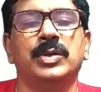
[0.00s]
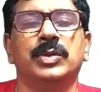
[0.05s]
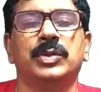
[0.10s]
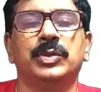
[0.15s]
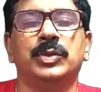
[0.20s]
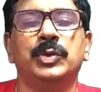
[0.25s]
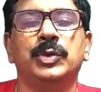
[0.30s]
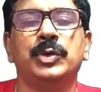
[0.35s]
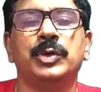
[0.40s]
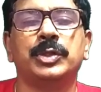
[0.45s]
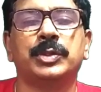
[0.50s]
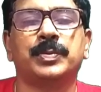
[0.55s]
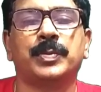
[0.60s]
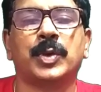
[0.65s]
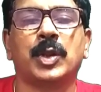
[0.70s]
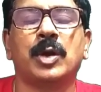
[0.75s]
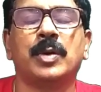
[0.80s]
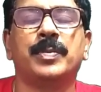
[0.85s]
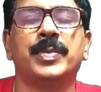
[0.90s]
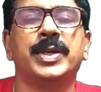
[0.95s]
those
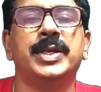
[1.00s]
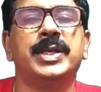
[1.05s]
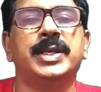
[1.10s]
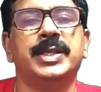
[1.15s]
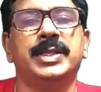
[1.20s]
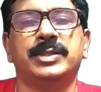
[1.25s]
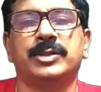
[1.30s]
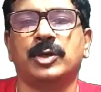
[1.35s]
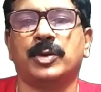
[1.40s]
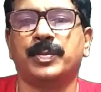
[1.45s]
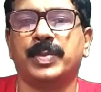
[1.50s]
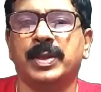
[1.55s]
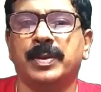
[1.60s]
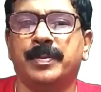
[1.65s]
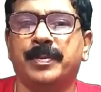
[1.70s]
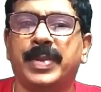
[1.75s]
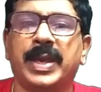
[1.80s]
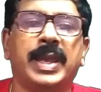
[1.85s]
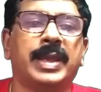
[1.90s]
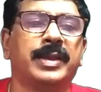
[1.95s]
properties of a
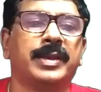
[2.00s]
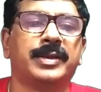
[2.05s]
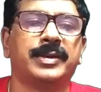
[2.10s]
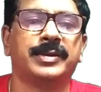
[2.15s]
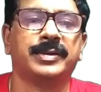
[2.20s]
bank.